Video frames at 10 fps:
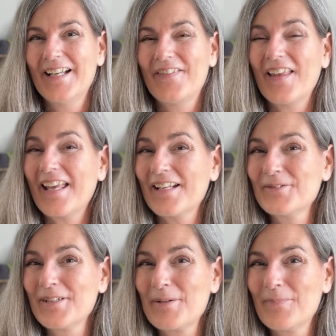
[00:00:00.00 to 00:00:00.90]
They had
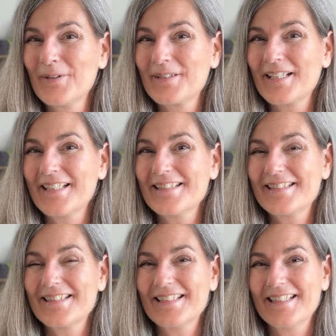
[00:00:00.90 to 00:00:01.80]
rebooked
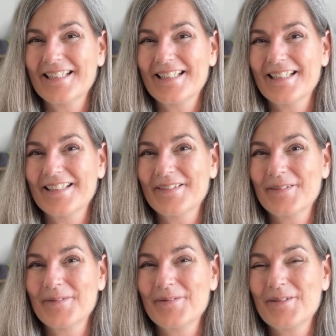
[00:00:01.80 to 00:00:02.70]
us
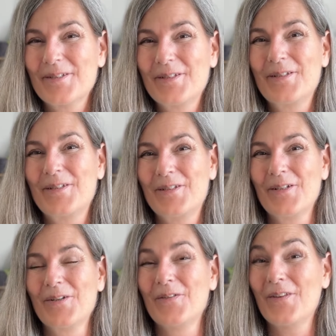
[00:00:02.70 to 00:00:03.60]
to